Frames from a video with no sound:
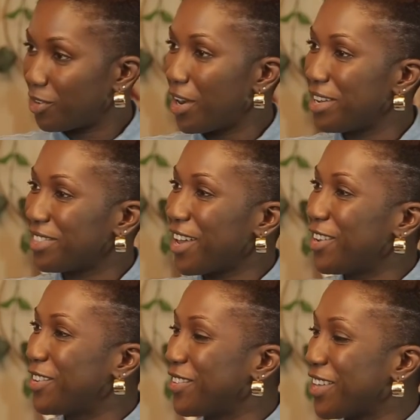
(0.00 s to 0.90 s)
Great.
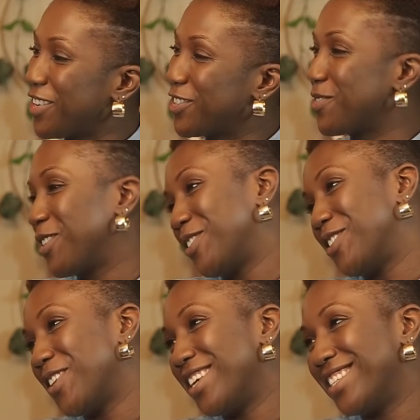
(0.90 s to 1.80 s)
Thank you. Thank you so much for
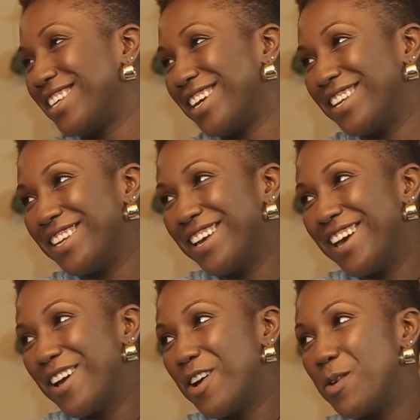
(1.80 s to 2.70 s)
joining us again. Thank you
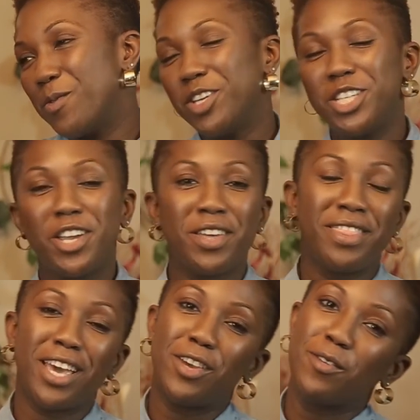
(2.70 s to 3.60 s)
so much. Appreciate you. And
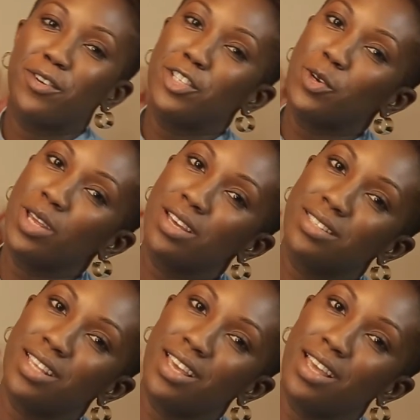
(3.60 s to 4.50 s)
thank you for joining
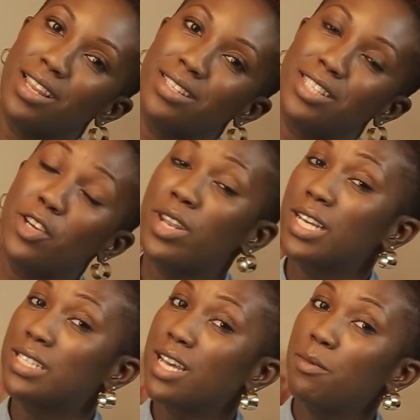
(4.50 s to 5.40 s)
us again. And see you
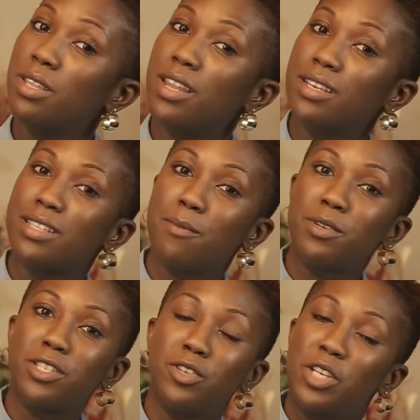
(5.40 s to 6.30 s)
next time in the next
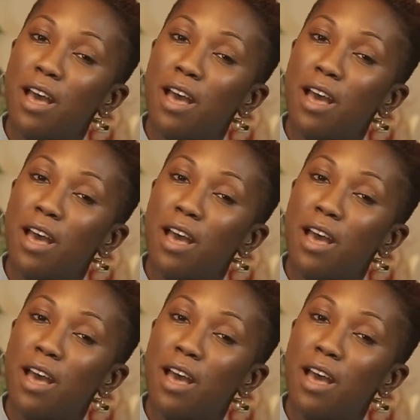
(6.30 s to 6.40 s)
episode.